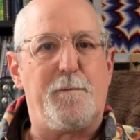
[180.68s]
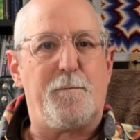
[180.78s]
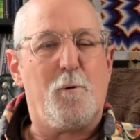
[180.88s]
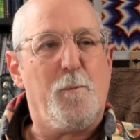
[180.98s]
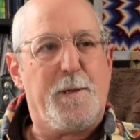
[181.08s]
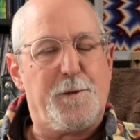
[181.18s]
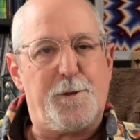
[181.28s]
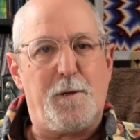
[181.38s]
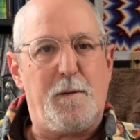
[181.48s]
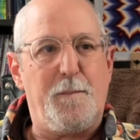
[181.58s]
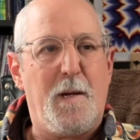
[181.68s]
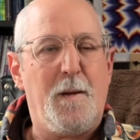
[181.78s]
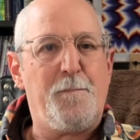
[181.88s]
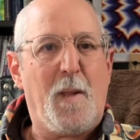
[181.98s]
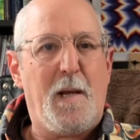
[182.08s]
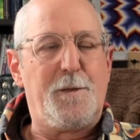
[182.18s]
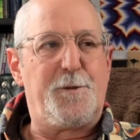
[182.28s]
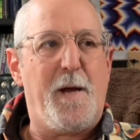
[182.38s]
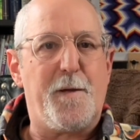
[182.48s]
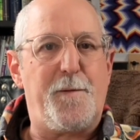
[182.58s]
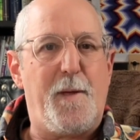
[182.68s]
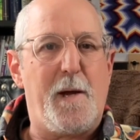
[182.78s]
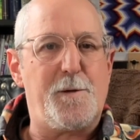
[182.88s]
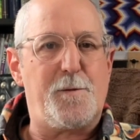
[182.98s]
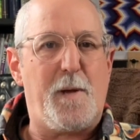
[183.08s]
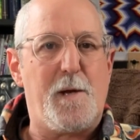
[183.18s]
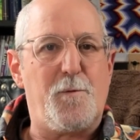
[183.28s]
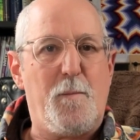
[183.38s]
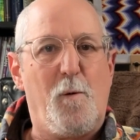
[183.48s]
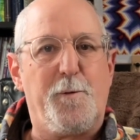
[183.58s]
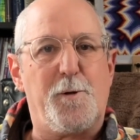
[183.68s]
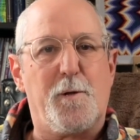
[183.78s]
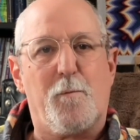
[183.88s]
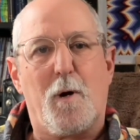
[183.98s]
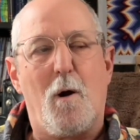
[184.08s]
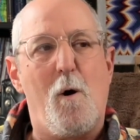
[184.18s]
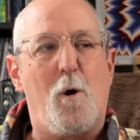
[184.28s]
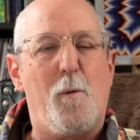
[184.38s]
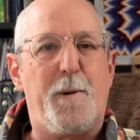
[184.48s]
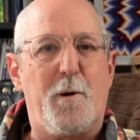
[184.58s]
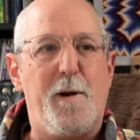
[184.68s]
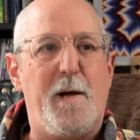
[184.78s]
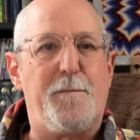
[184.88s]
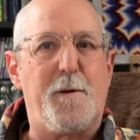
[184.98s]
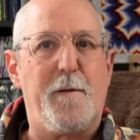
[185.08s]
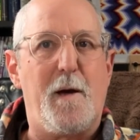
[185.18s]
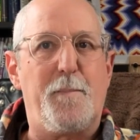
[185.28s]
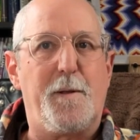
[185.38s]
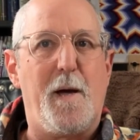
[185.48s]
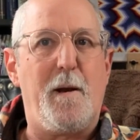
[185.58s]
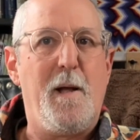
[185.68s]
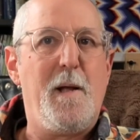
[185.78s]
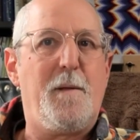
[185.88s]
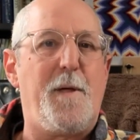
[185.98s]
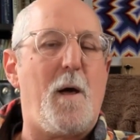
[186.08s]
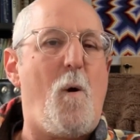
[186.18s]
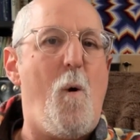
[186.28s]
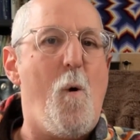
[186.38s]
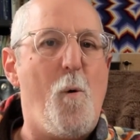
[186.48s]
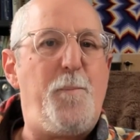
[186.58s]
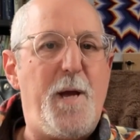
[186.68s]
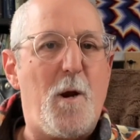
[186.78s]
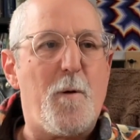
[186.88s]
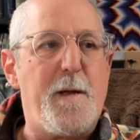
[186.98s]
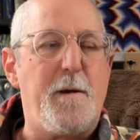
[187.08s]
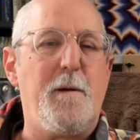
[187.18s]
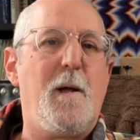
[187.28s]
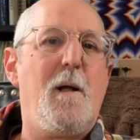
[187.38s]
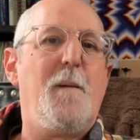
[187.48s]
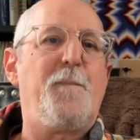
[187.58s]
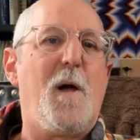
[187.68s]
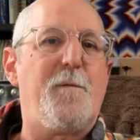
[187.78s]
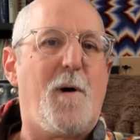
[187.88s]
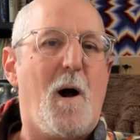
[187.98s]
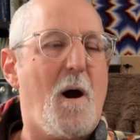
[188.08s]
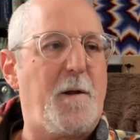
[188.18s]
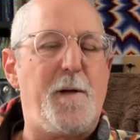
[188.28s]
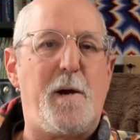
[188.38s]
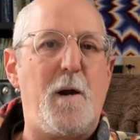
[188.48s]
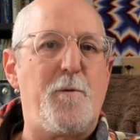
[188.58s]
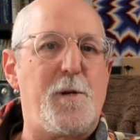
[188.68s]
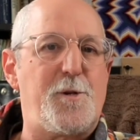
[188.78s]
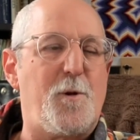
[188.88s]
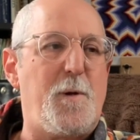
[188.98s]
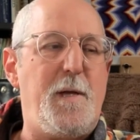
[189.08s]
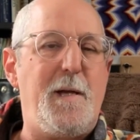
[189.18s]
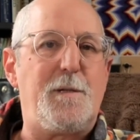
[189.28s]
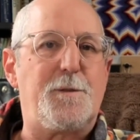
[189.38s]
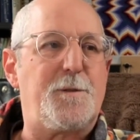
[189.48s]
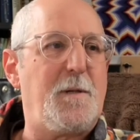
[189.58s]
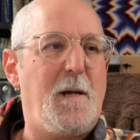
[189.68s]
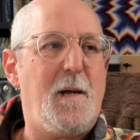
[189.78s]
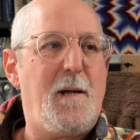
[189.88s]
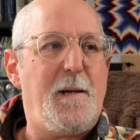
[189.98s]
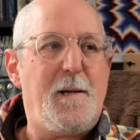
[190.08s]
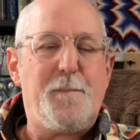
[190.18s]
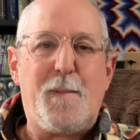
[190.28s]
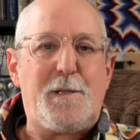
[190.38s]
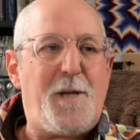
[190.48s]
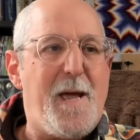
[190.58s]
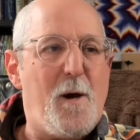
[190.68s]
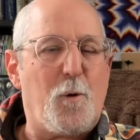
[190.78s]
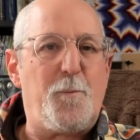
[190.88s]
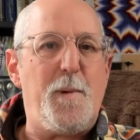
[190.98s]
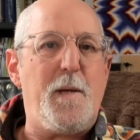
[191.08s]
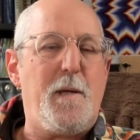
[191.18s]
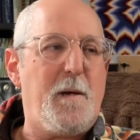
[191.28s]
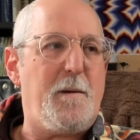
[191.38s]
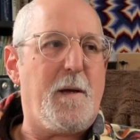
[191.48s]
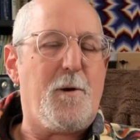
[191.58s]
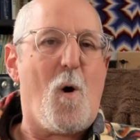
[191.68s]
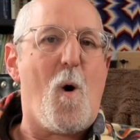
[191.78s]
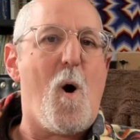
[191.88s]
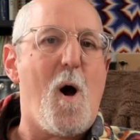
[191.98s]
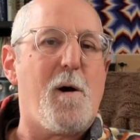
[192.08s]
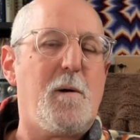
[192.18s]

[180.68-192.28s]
Rubens' death as we moved into the Rococo period after that. But that whole period of art, that 100 or so years, has held me in awe